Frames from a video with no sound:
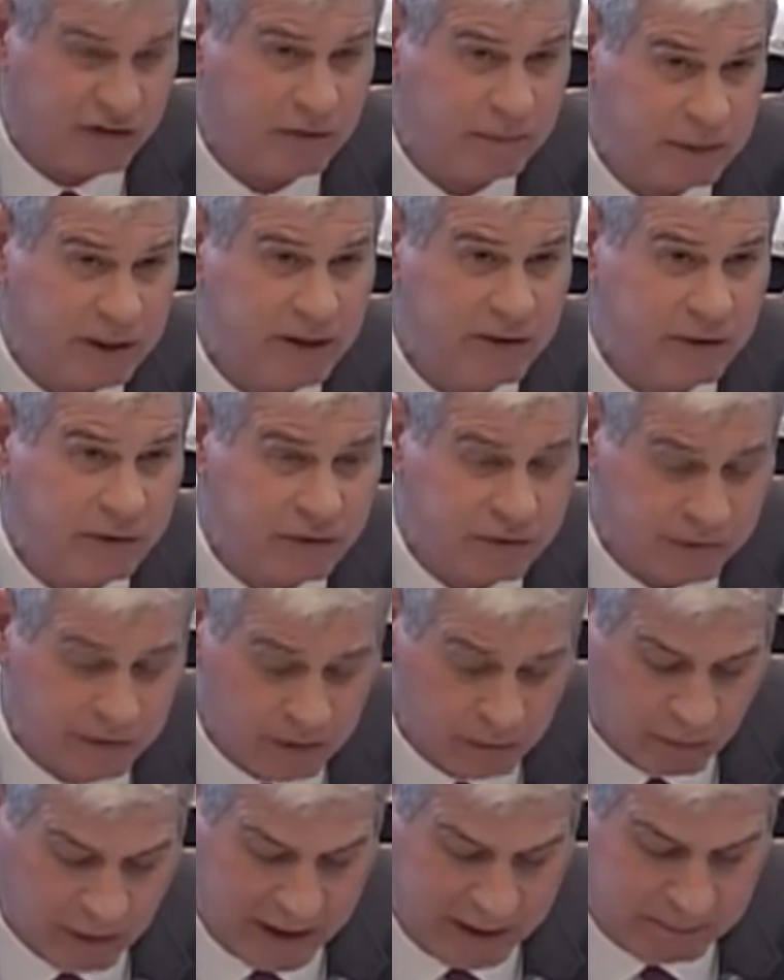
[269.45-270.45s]
to be used for
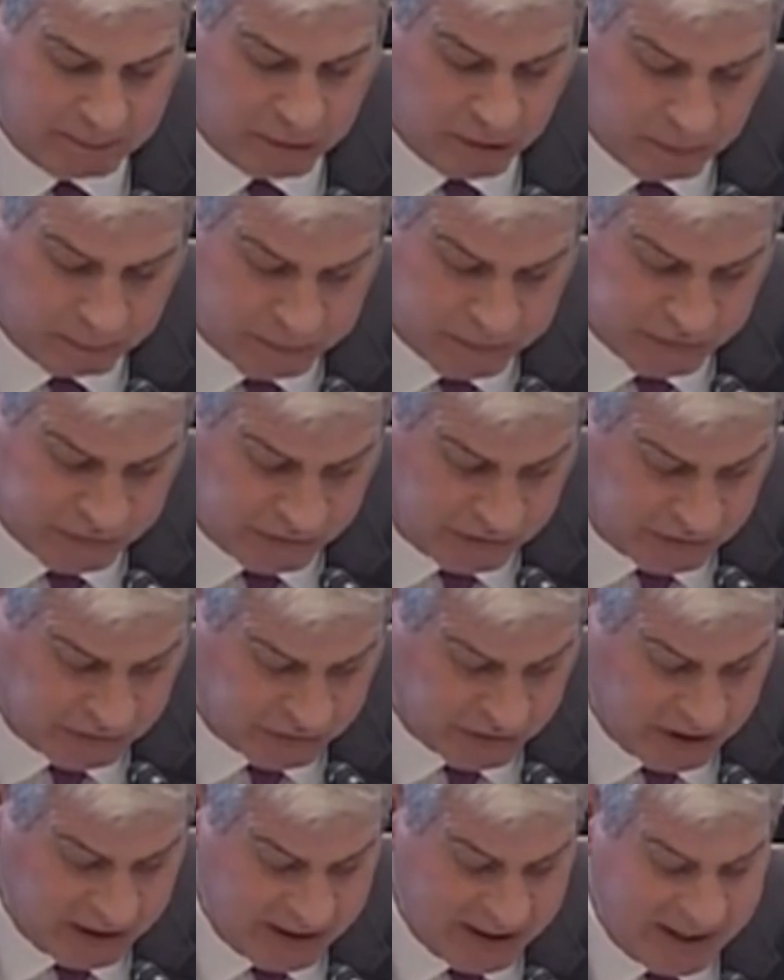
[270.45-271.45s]
the right purposes